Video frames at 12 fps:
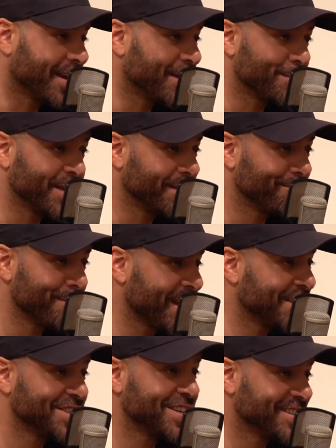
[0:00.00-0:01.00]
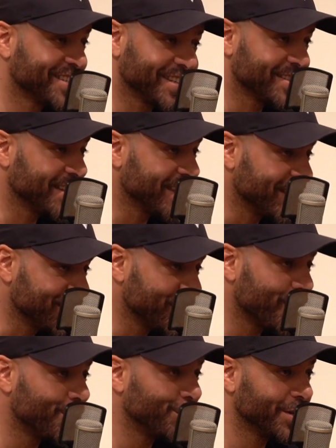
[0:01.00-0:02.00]
going to be managing at 60 years
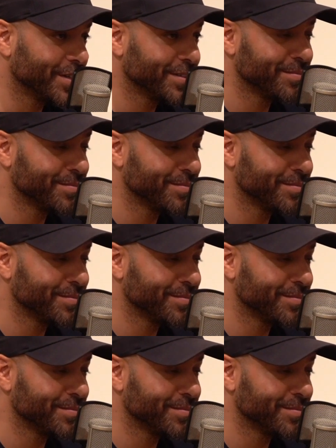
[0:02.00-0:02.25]
old.